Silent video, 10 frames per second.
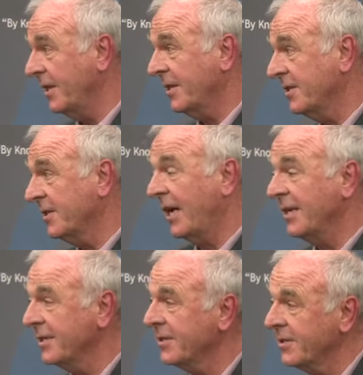
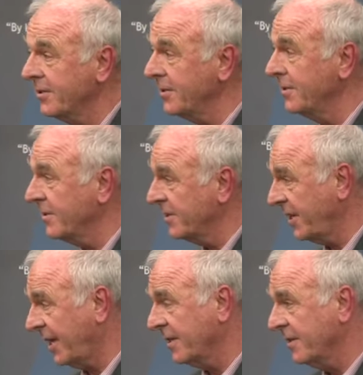consign us to the
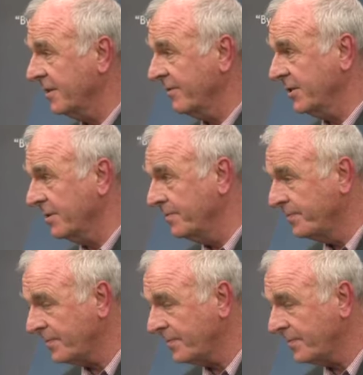Second Division.